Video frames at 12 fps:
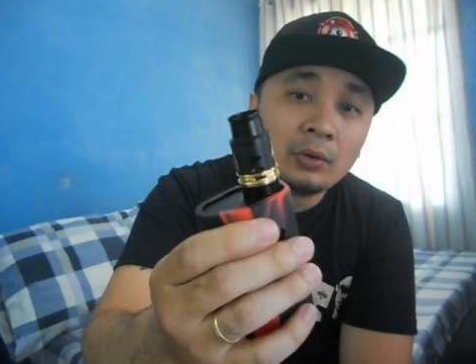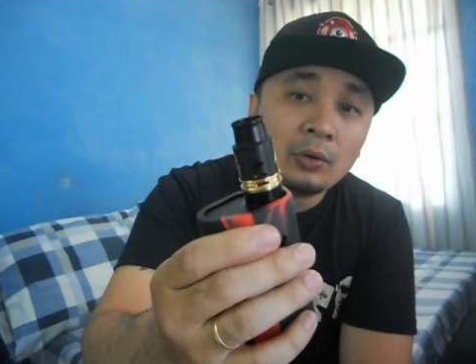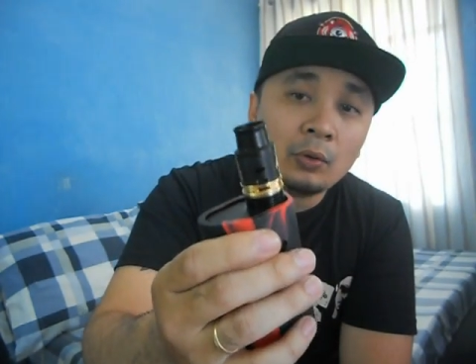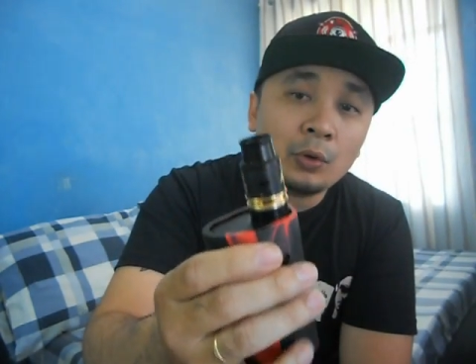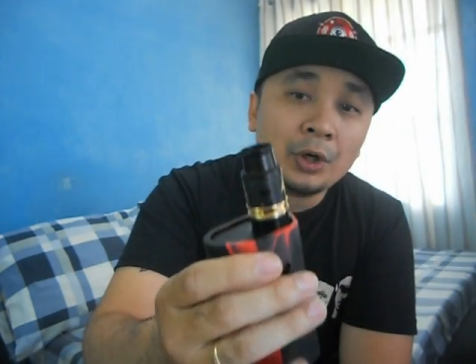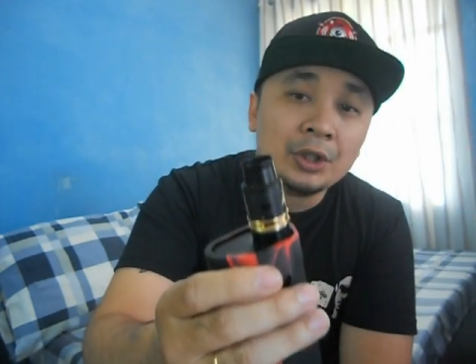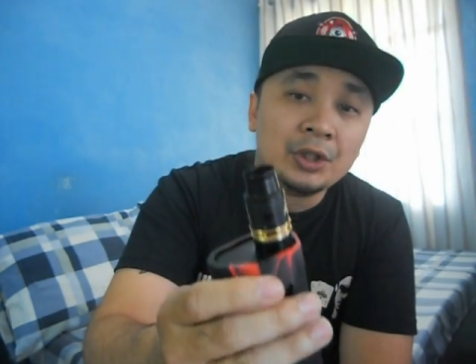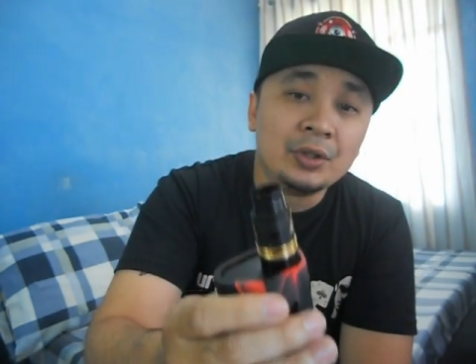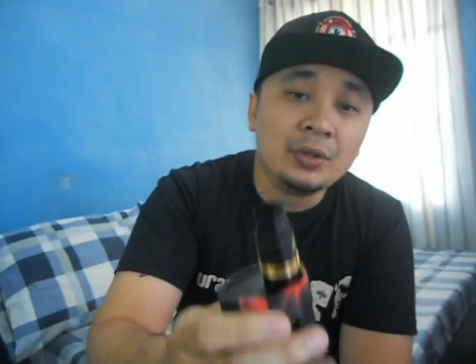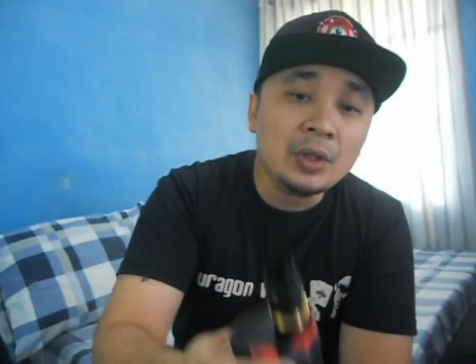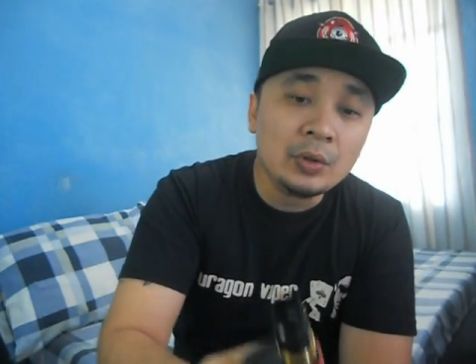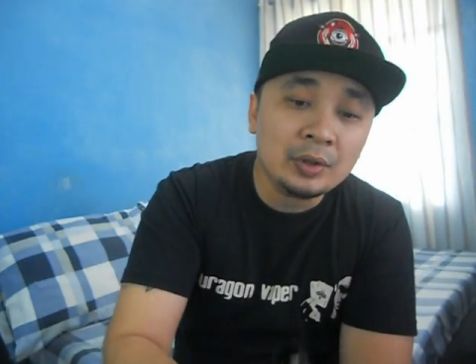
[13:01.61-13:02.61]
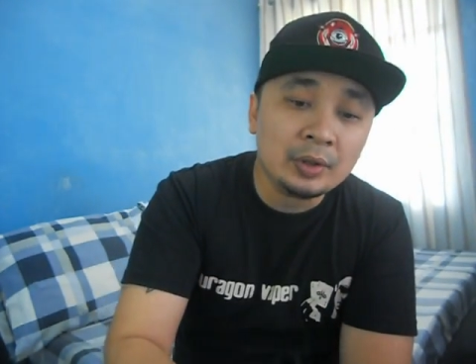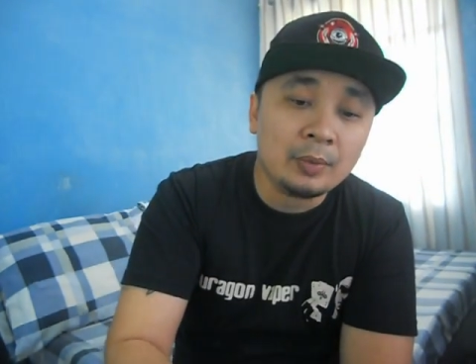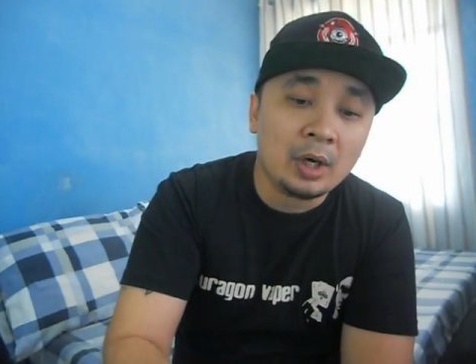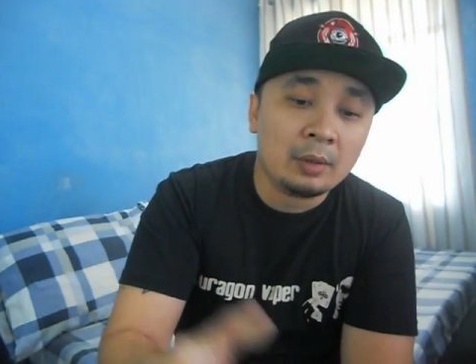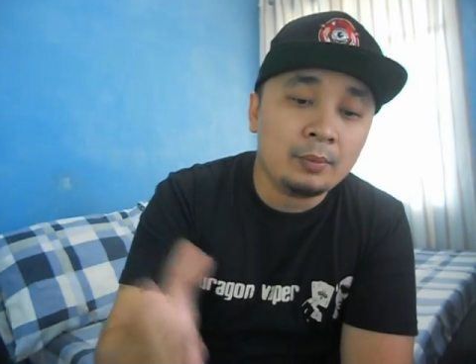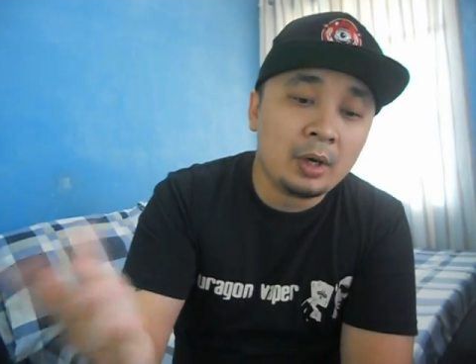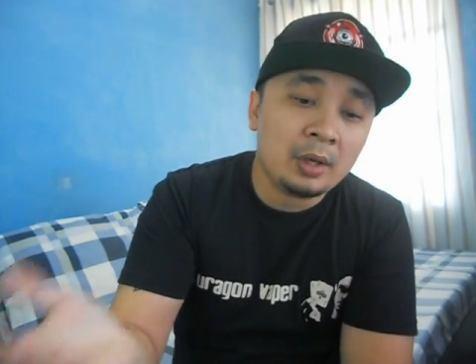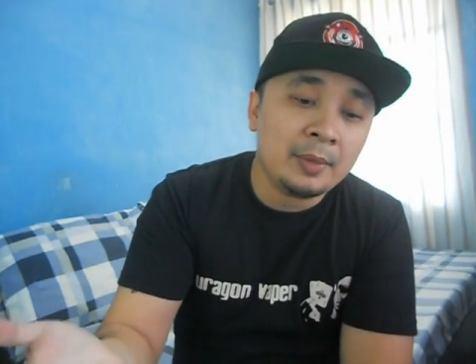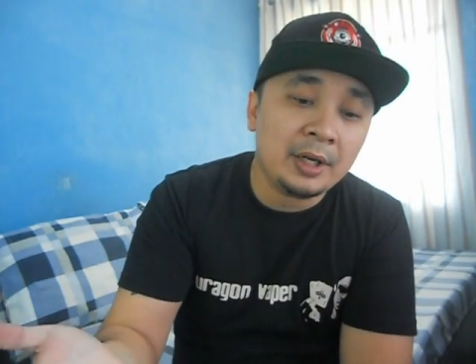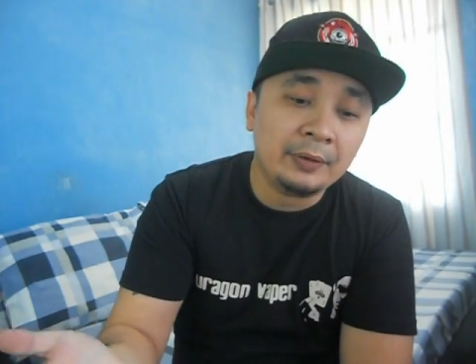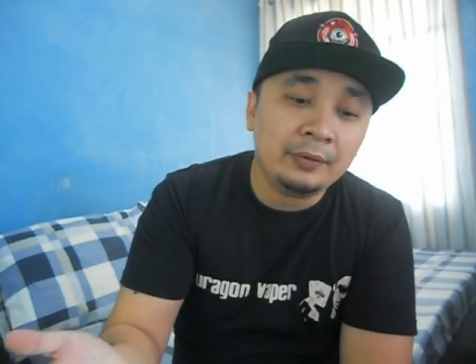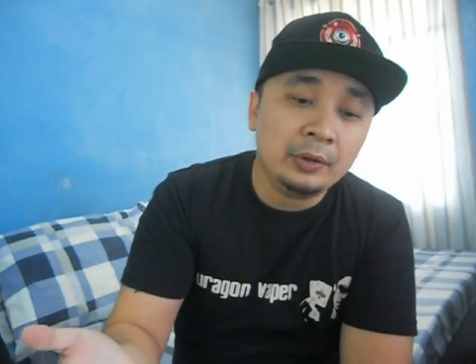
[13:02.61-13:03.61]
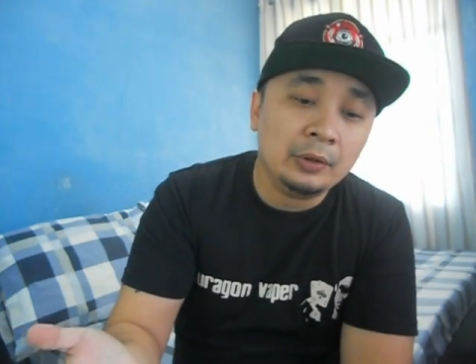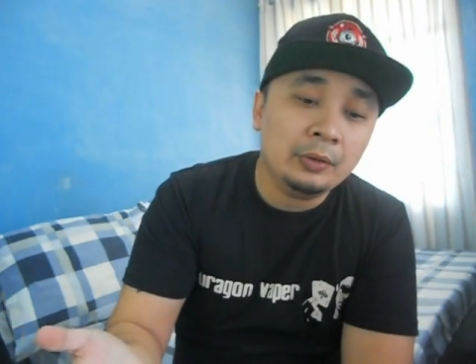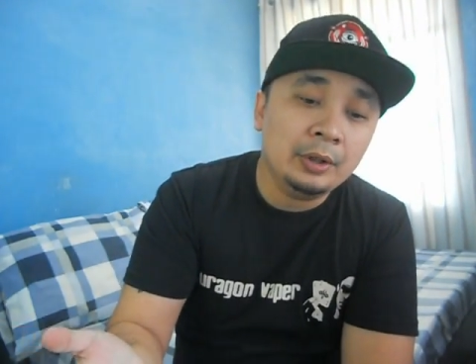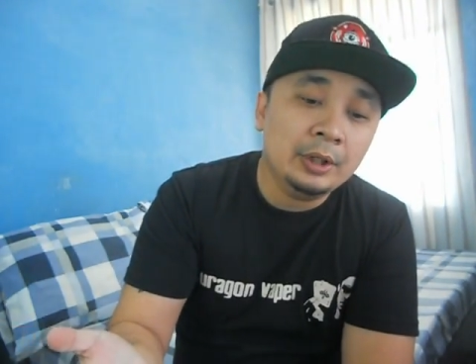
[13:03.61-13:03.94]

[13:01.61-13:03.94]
or just use the bottom airflow